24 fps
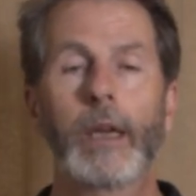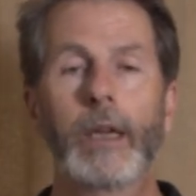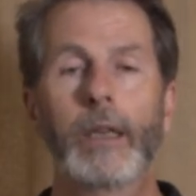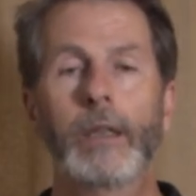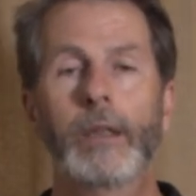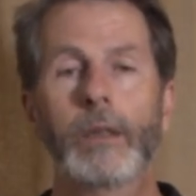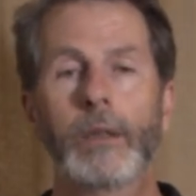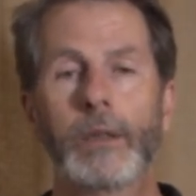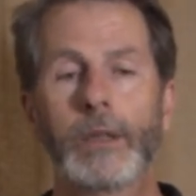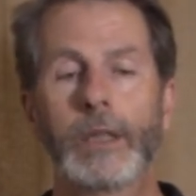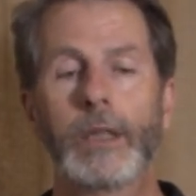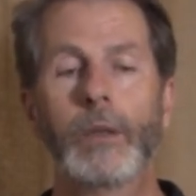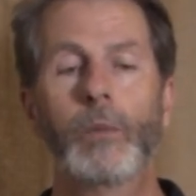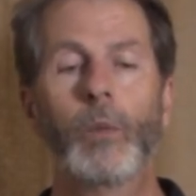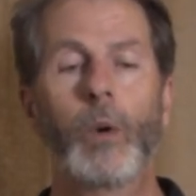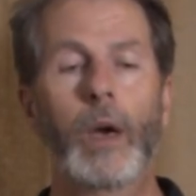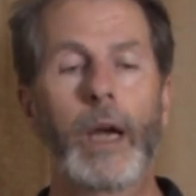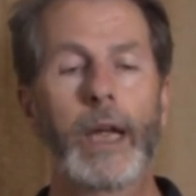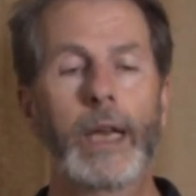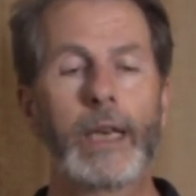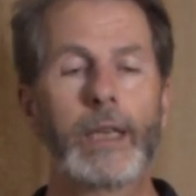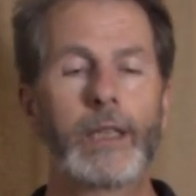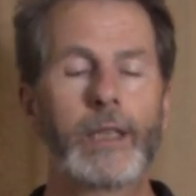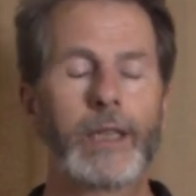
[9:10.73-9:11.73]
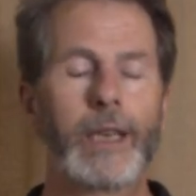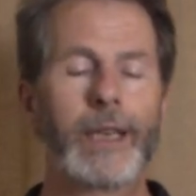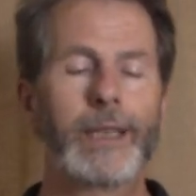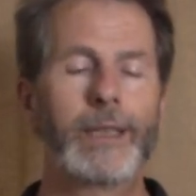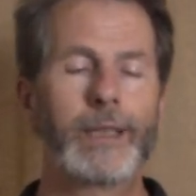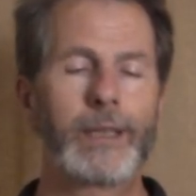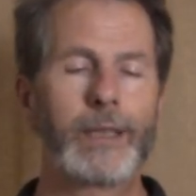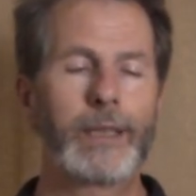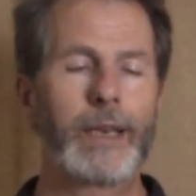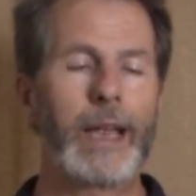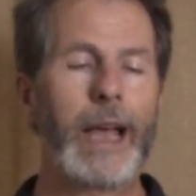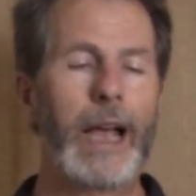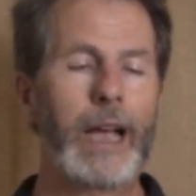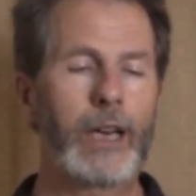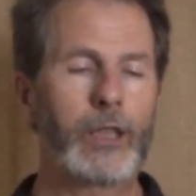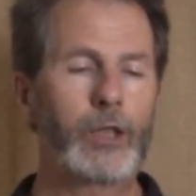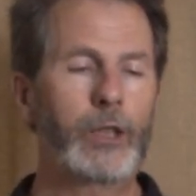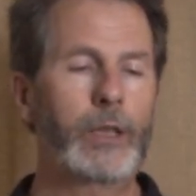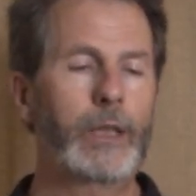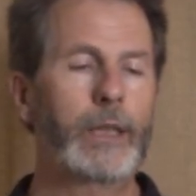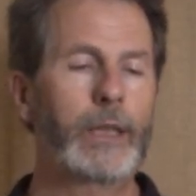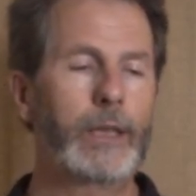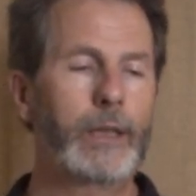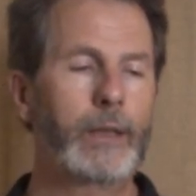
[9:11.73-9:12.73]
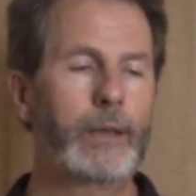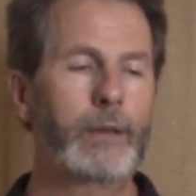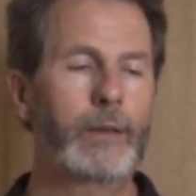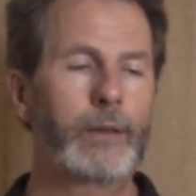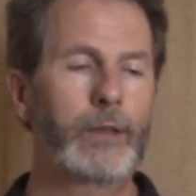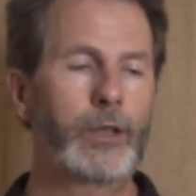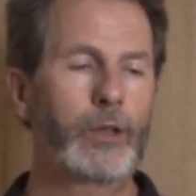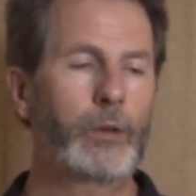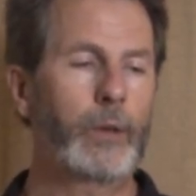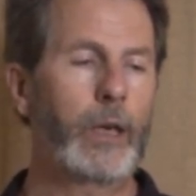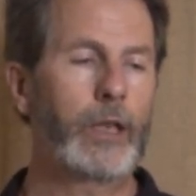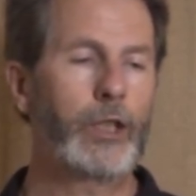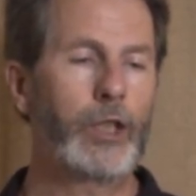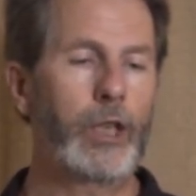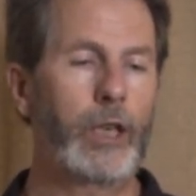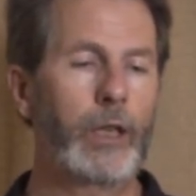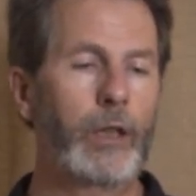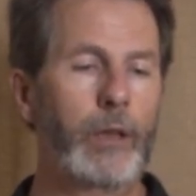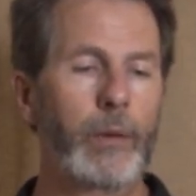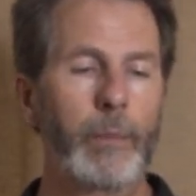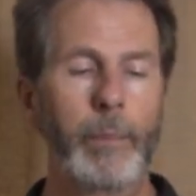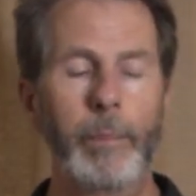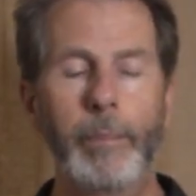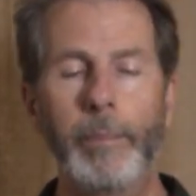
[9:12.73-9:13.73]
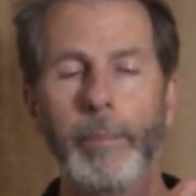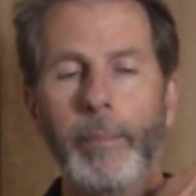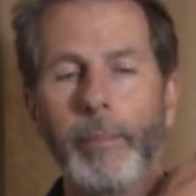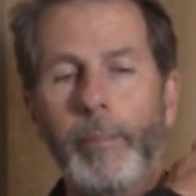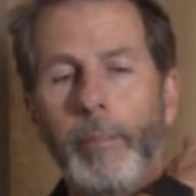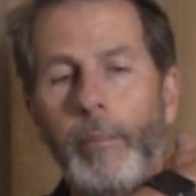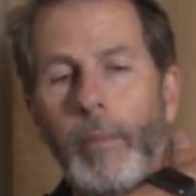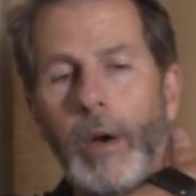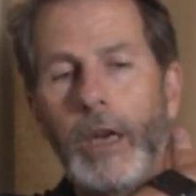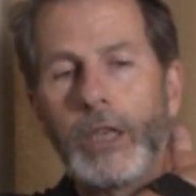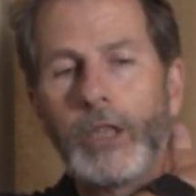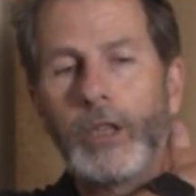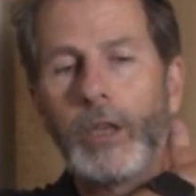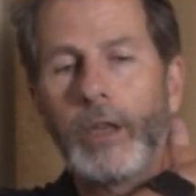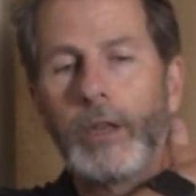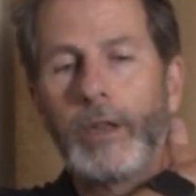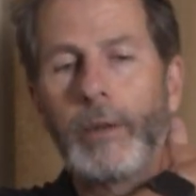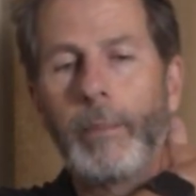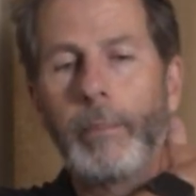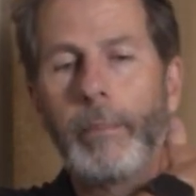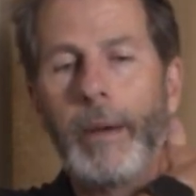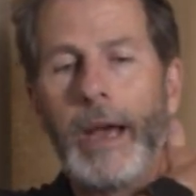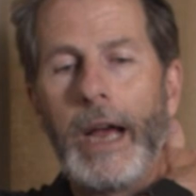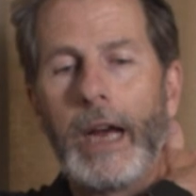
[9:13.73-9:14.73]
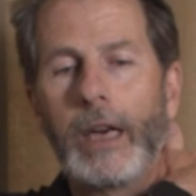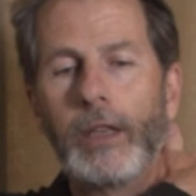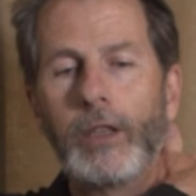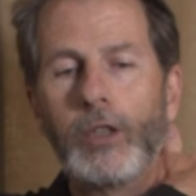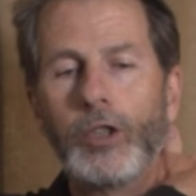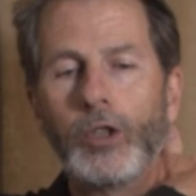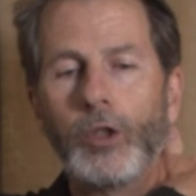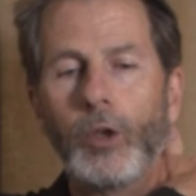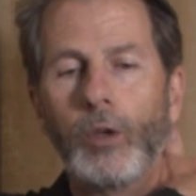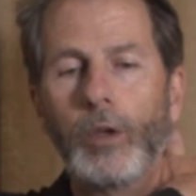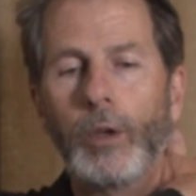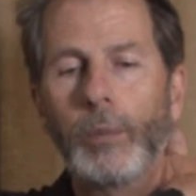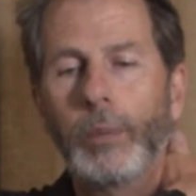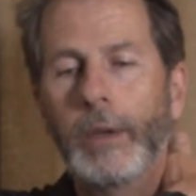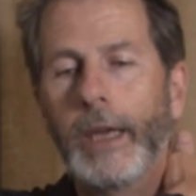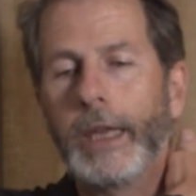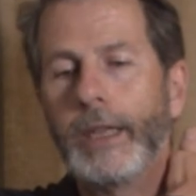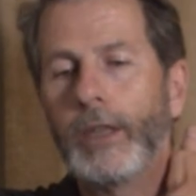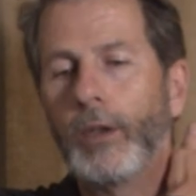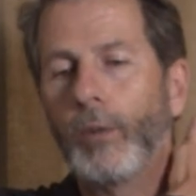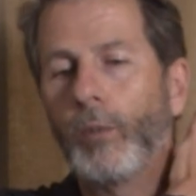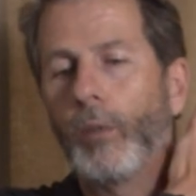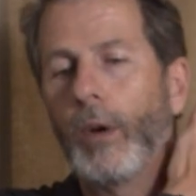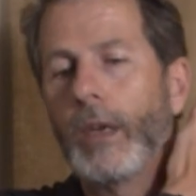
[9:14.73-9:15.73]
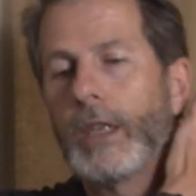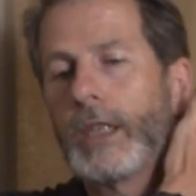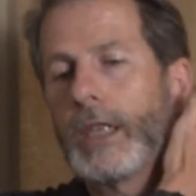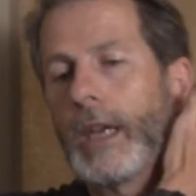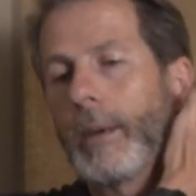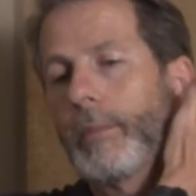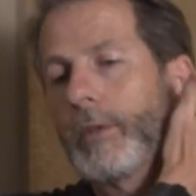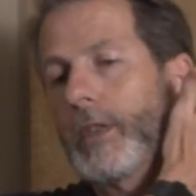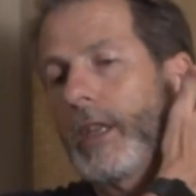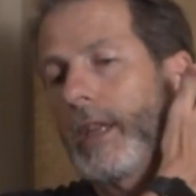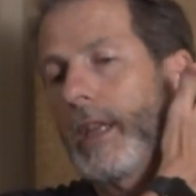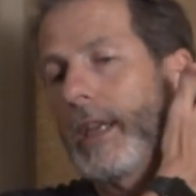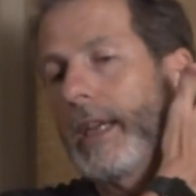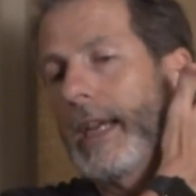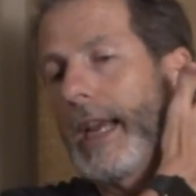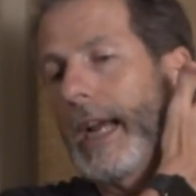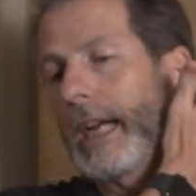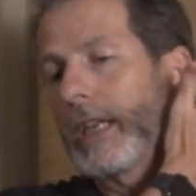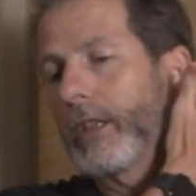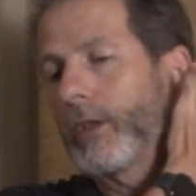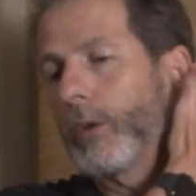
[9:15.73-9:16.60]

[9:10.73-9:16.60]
You'll see why. It's actually stretching the muscle at the back of the shoulder blade that runs up to the neck.